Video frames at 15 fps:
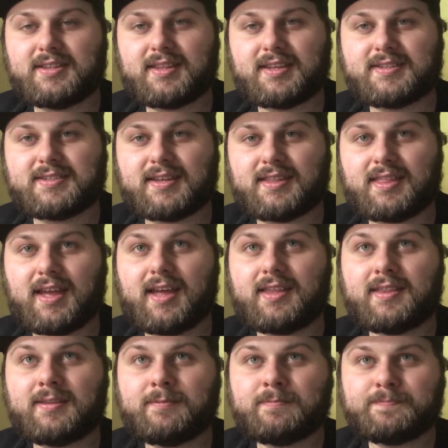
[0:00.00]
and things like
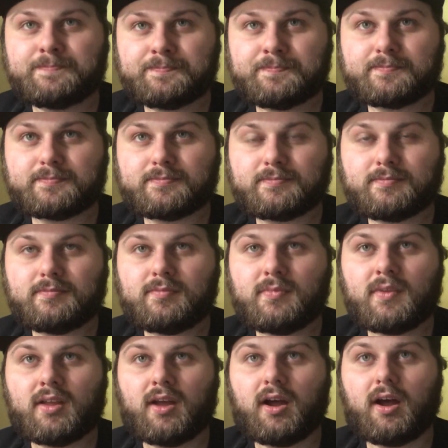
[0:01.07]
that.
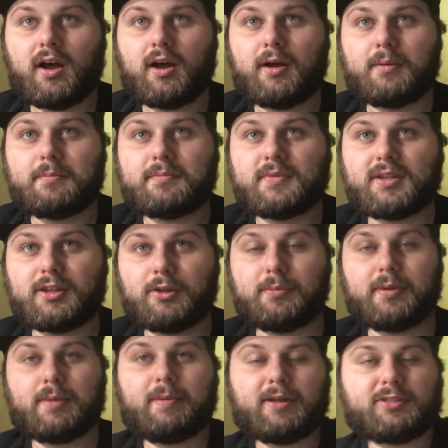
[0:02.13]
A little
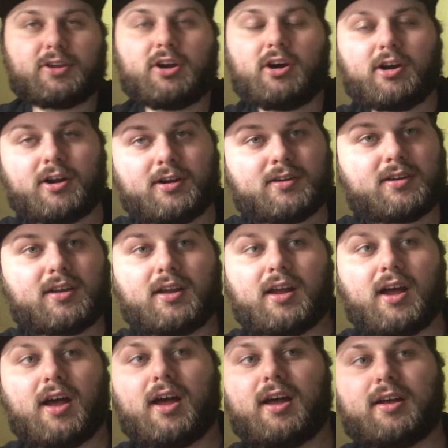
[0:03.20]
bit about the car.
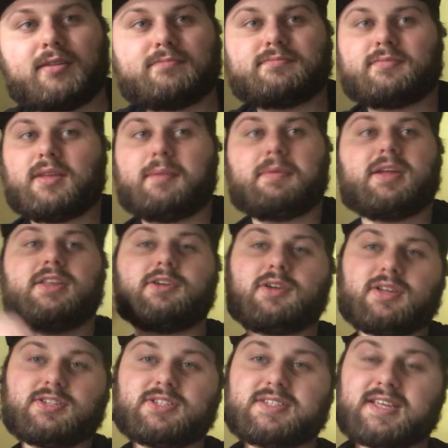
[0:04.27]
I mean, you
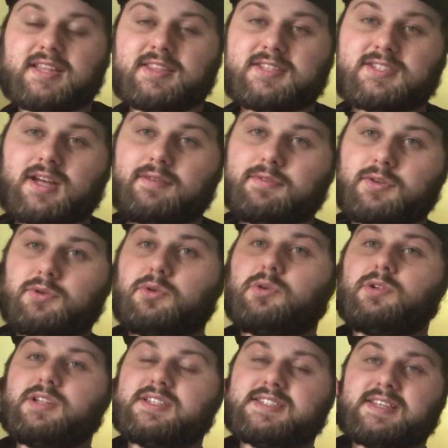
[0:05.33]
can just get this off of
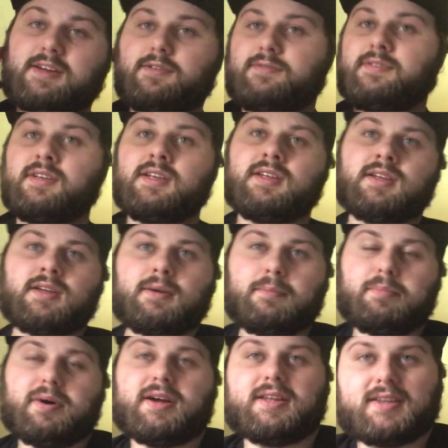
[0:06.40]
Google itself,
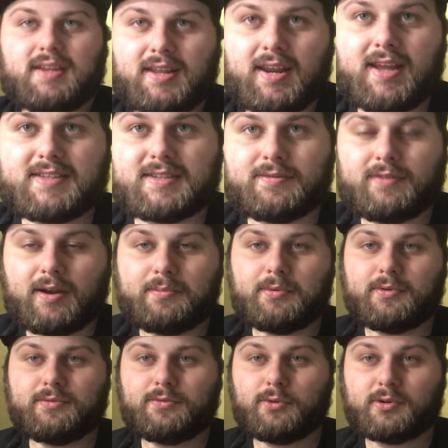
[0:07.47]
but it has a
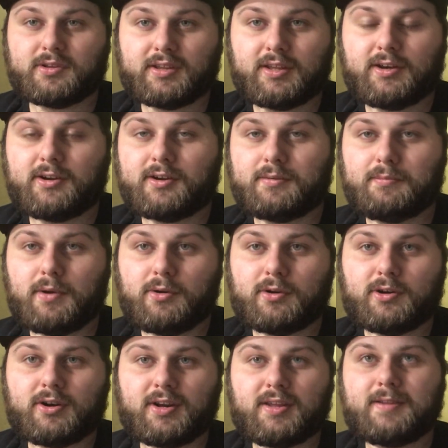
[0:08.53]
5.4 liter
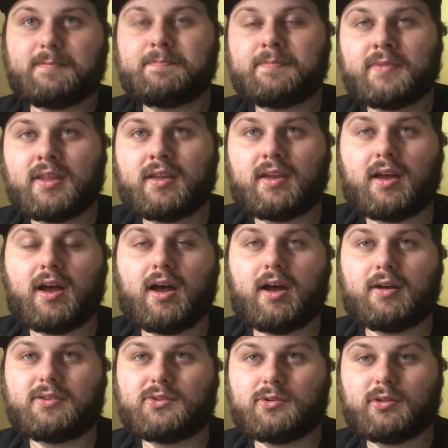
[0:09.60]
motor in it,
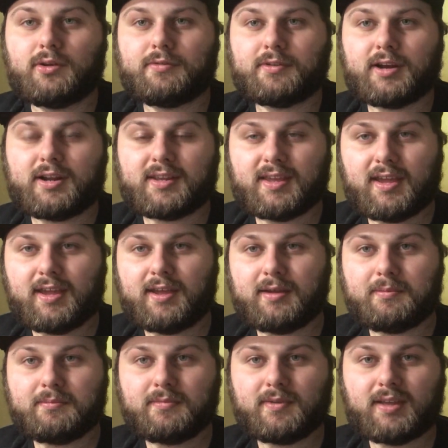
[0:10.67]
dual overhead
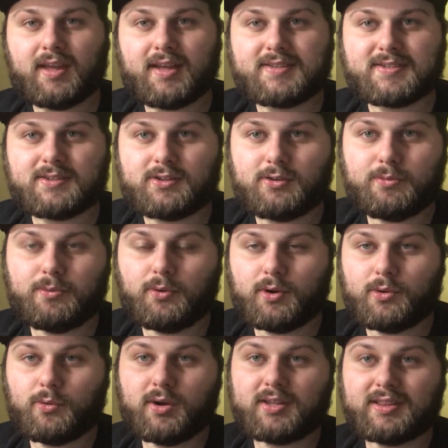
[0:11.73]
cam. It has a
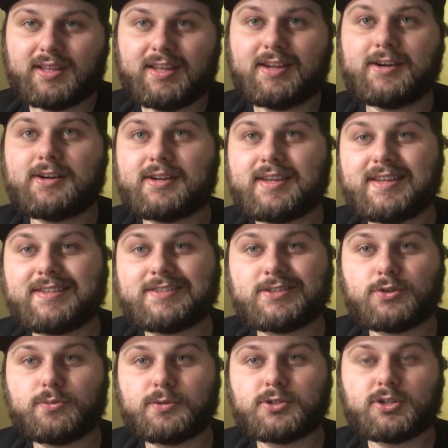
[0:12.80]
2.1 liter Eaton
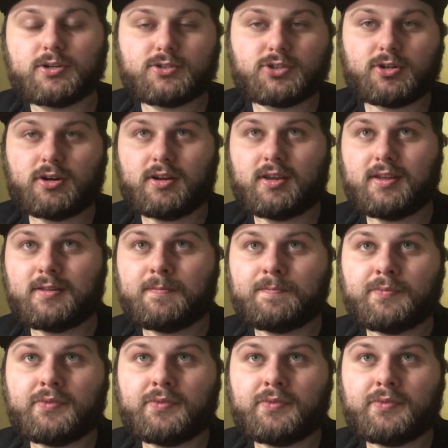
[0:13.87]
supercharger on it.